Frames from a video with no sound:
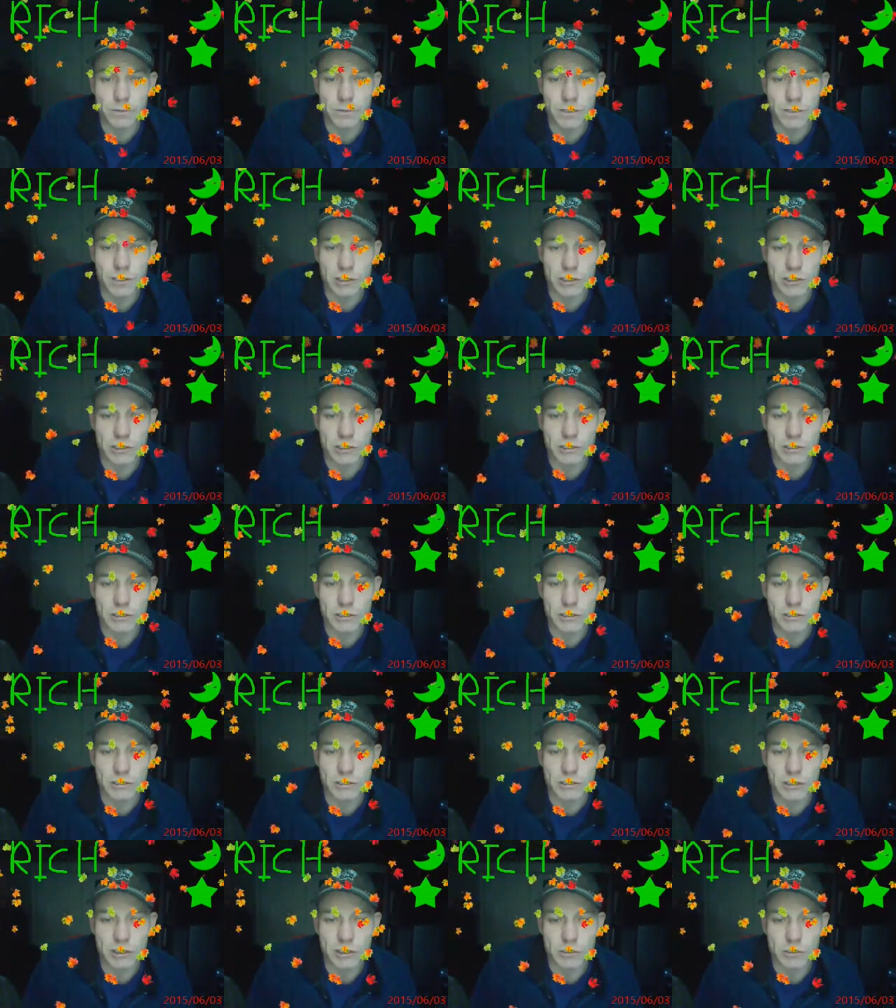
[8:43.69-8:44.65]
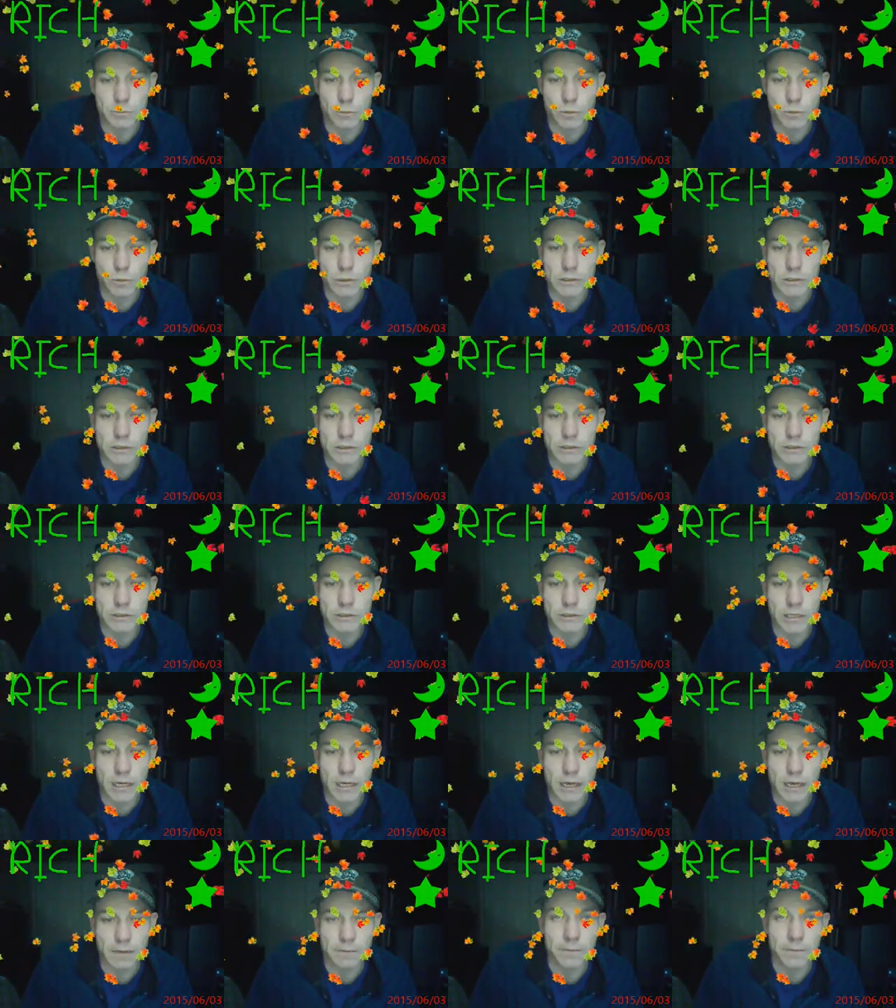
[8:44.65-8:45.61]
the, the sports
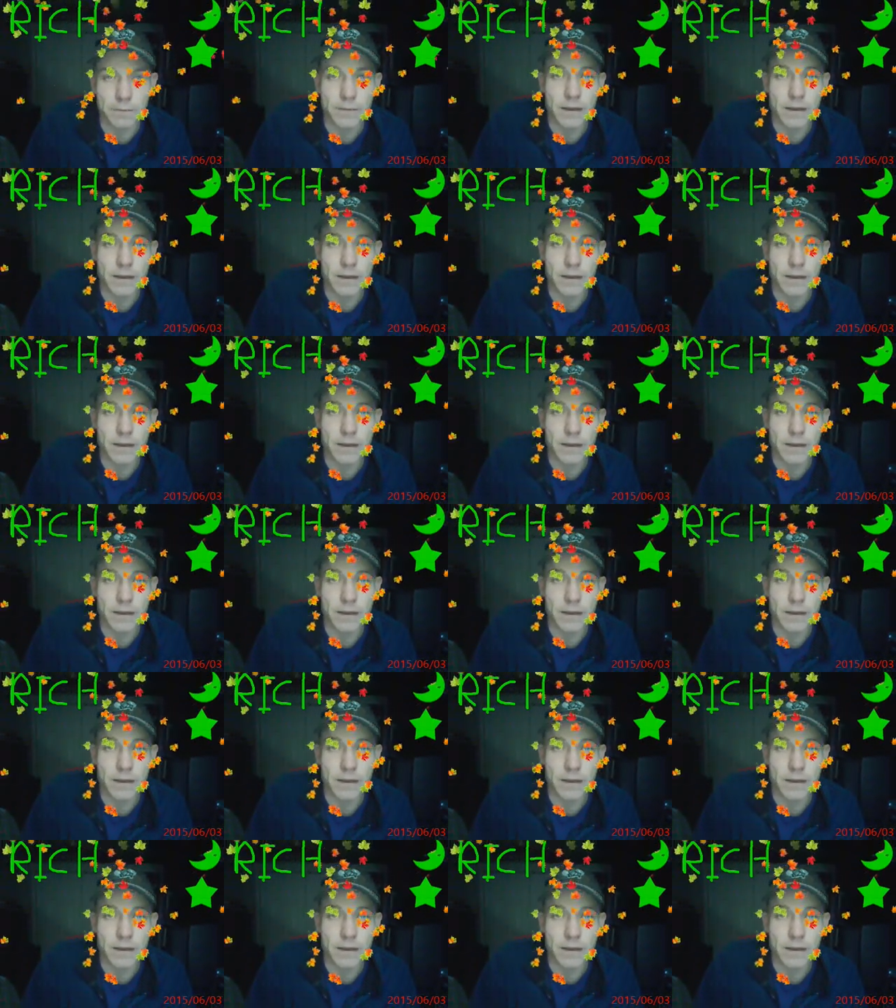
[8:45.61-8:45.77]
um,